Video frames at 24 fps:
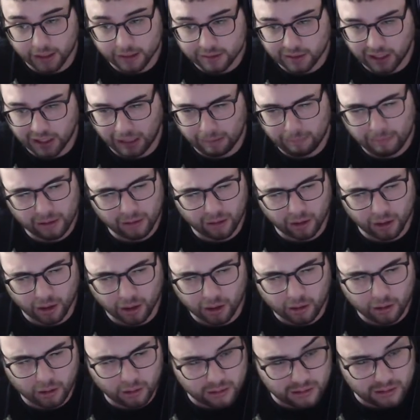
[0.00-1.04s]
It came out a
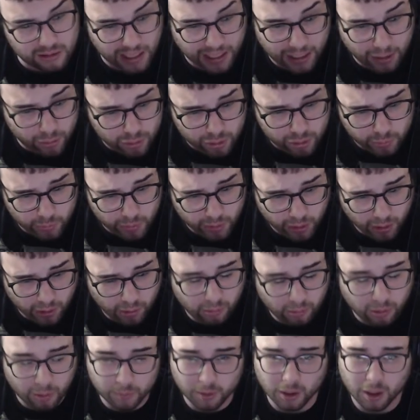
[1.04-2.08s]
day or two
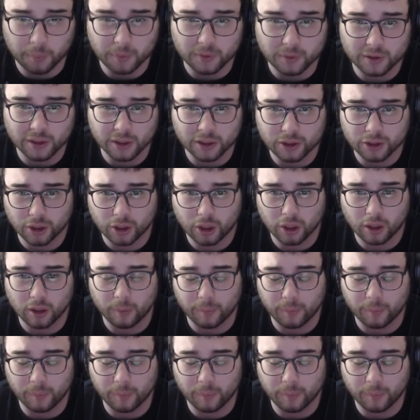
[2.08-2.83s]
ago. I'm not 100% sure.